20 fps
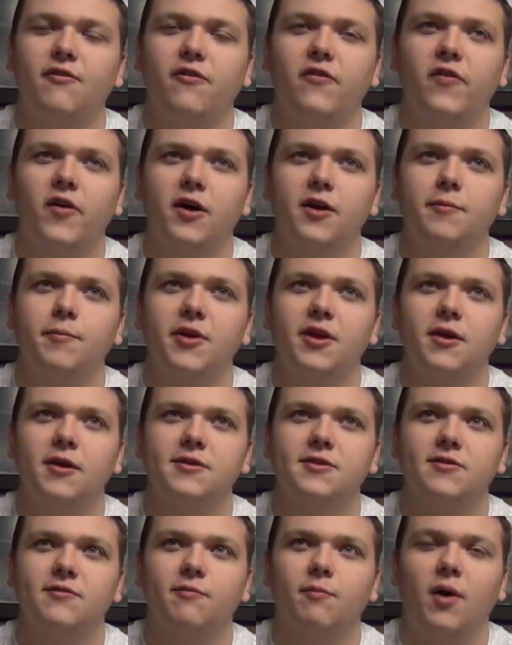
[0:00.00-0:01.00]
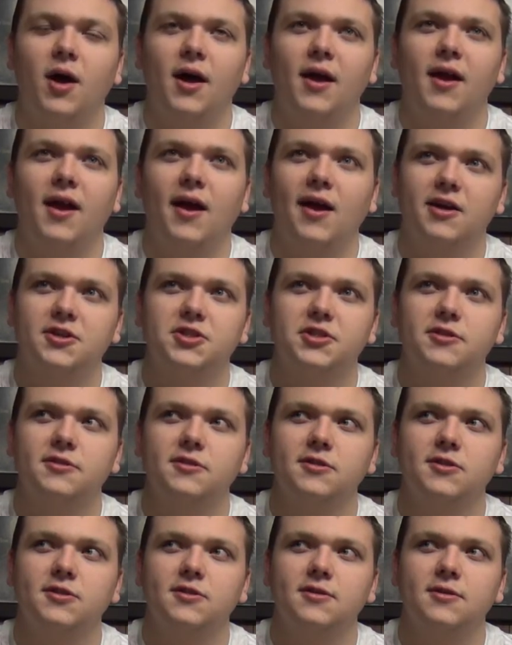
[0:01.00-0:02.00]
fun because of my
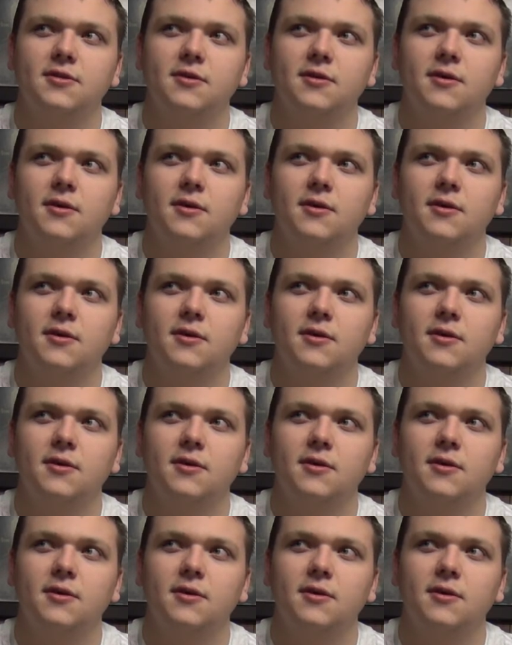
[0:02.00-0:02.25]
actions